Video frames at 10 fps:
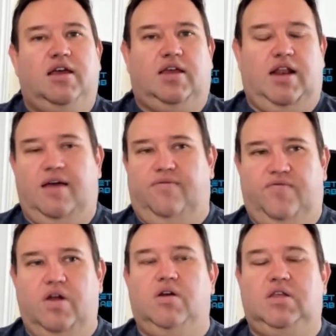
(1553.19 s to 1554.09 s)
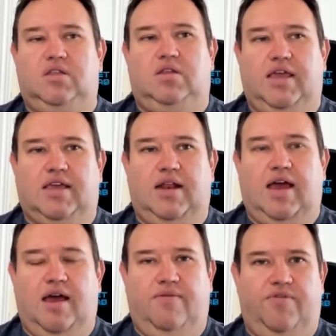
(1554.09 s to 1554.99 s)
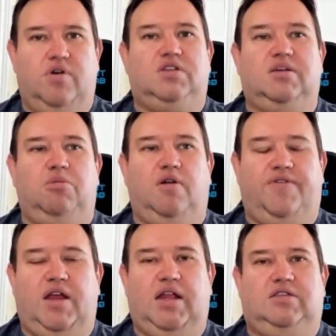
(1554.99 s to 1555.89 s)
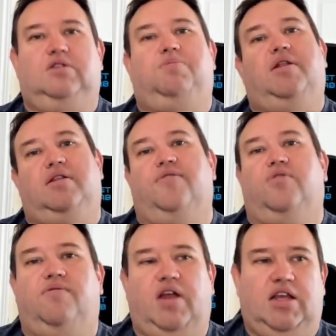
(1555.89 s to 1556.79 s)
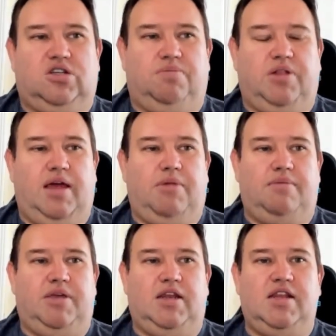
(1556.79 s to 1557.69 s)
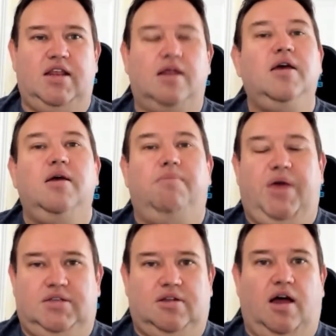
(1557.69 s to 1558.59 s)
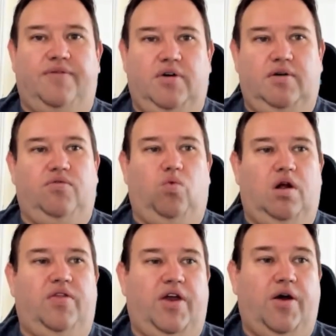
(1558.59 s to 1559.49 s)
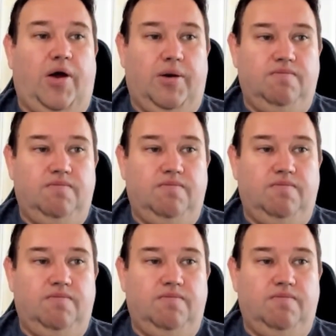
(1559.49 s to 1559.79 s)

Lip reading: can have very similar finances, but a different financial plan might be needed based off of where they are.